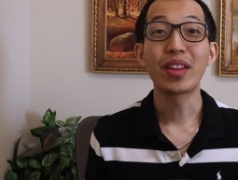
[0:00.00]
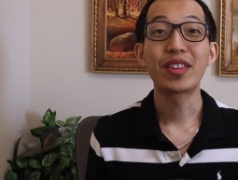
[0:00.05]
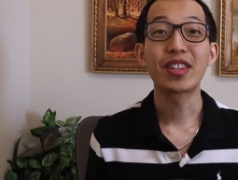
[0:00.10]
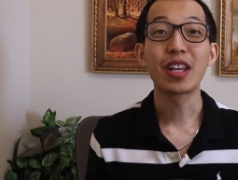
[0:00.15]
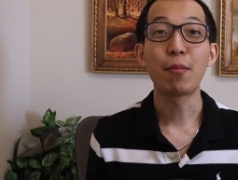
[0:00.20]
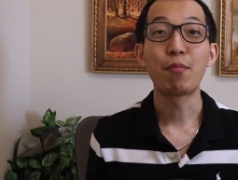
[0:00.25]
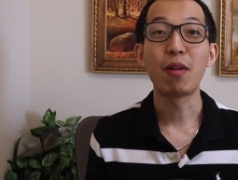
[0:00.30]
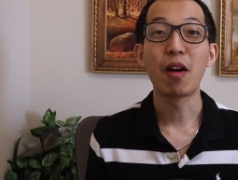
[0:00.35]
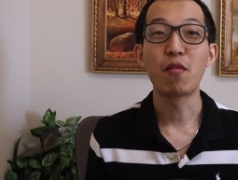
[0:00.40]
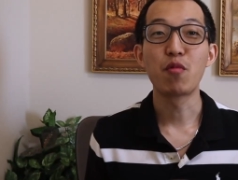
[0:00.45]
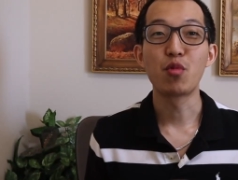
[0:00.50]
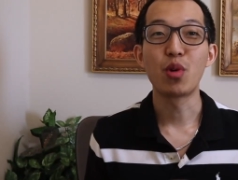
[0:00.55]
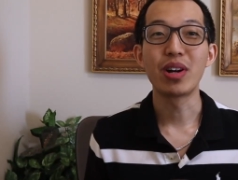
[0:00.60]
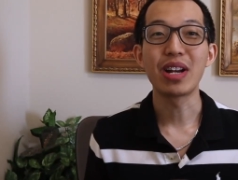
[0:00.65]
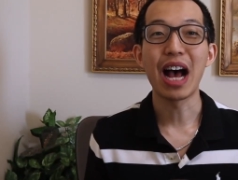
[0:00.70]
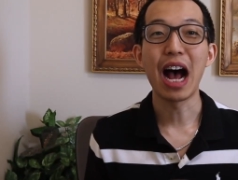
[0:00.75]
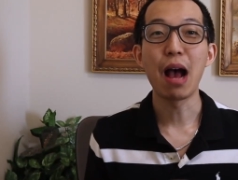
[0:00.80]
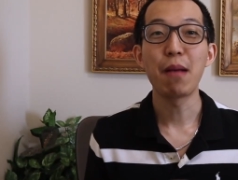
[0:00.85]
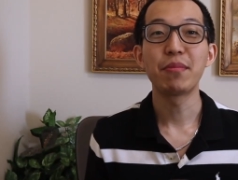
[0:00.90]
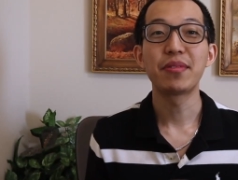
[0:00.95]
What's up
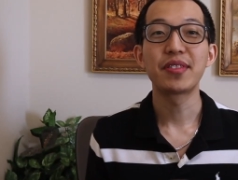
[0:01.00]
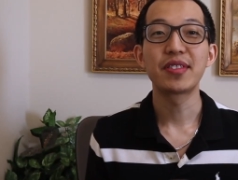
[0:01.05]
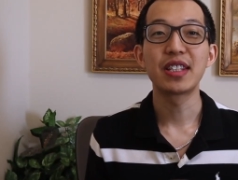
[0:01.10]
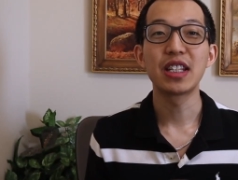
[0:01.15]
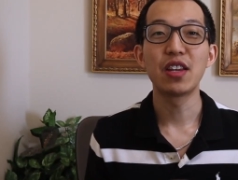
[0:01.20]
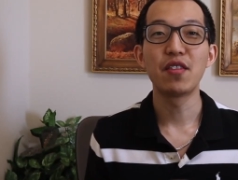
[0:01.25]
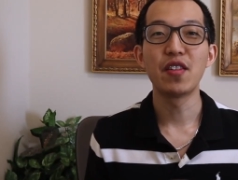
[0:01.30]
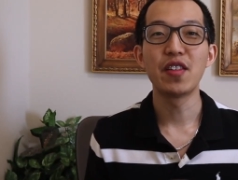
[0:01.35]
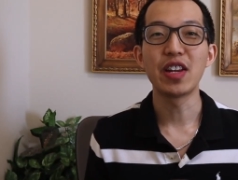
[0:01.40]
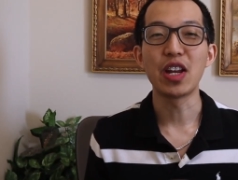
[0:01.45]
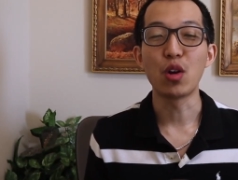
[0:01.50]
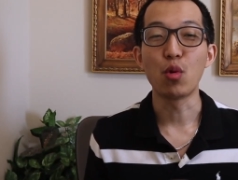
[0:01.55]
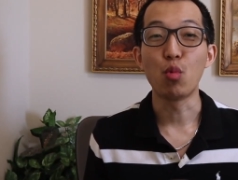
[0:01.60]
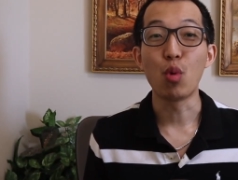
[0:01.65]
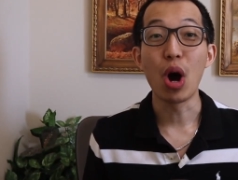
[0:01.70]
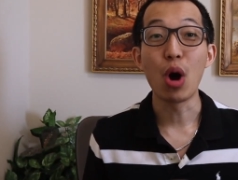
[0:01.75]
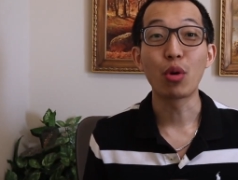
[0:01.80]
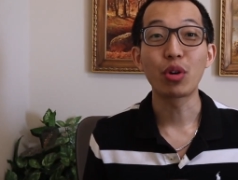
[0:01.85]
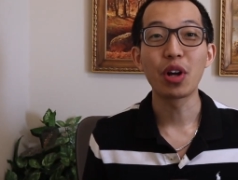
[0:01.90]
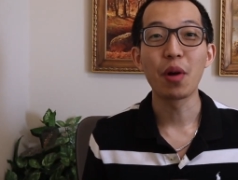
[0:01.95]
everyone, I'm Steven and
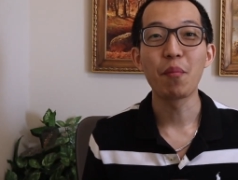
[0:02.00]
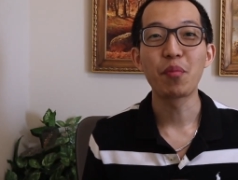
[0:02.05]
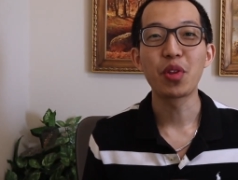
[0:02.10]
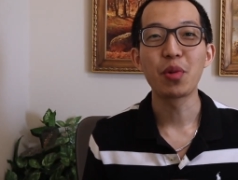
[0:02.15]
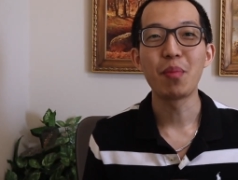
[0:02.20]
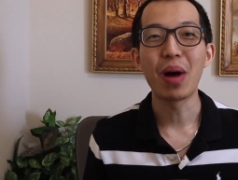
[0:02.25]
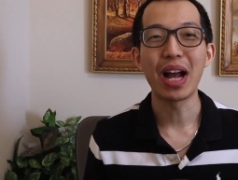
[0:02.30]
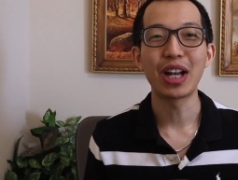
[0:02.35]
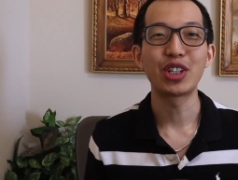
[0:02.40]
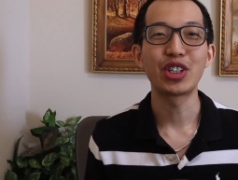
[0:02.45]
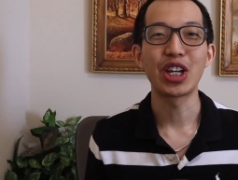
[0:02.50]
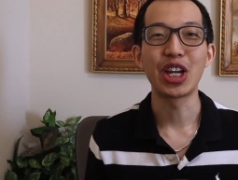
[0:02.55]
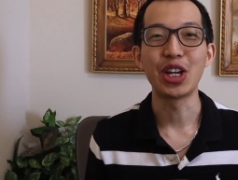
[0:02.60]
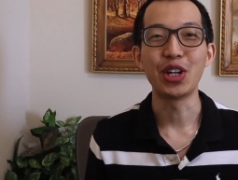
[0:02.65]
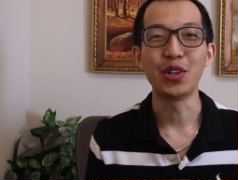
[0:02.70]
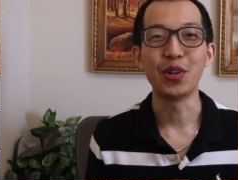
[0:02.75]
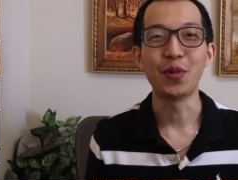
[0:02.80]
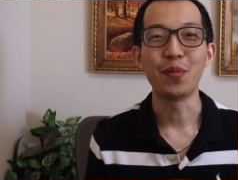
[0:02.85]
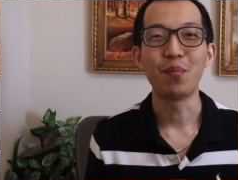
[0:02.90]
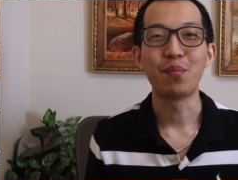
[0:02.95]
welcome to my
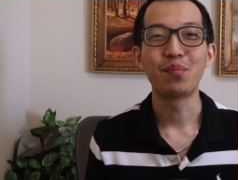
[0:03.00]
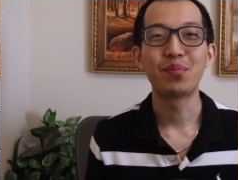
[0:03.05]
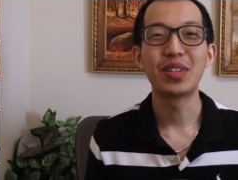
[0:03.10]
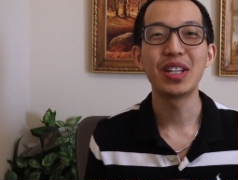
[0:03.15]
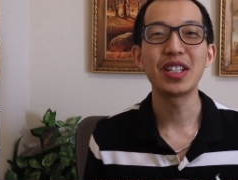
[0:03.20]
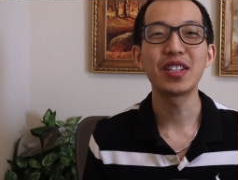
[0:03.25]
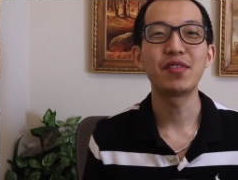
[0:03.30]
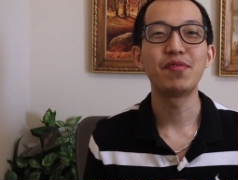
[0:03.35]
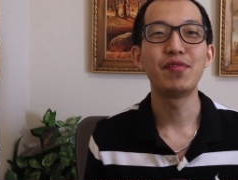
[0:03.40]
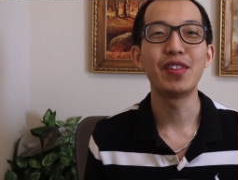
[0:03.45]
channel. This